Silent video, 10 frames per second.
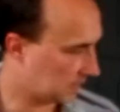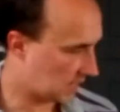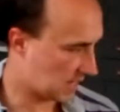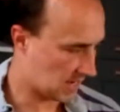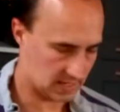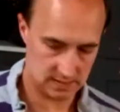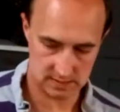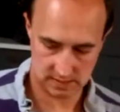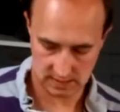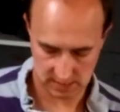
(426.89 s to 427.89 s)
and
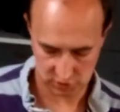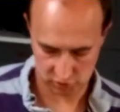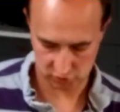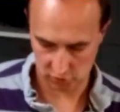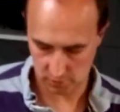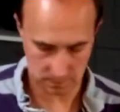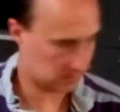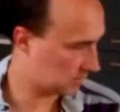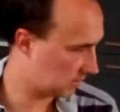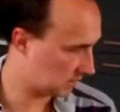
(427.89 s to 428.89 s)
each group
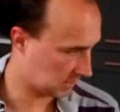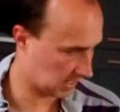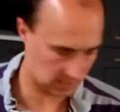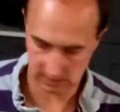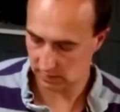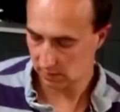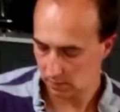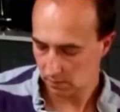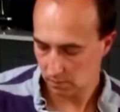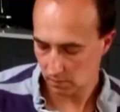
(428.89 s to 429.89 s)
has
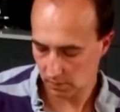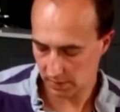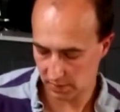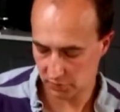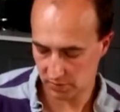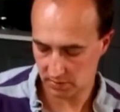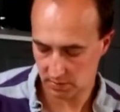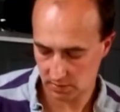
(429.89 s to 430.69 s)
100,